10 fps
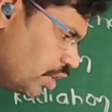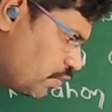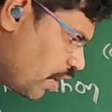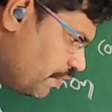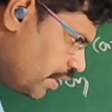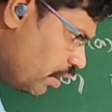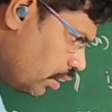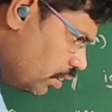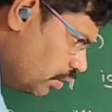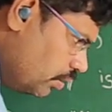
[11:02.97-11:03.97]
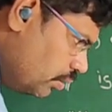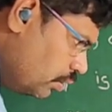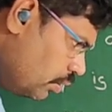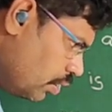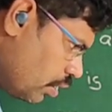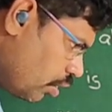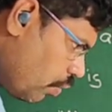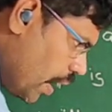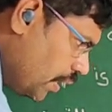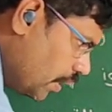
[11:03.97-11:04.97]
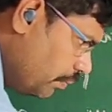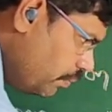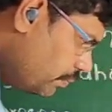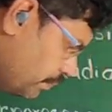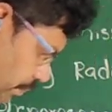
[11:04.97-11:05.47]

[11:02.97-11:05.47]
that what we call quantum,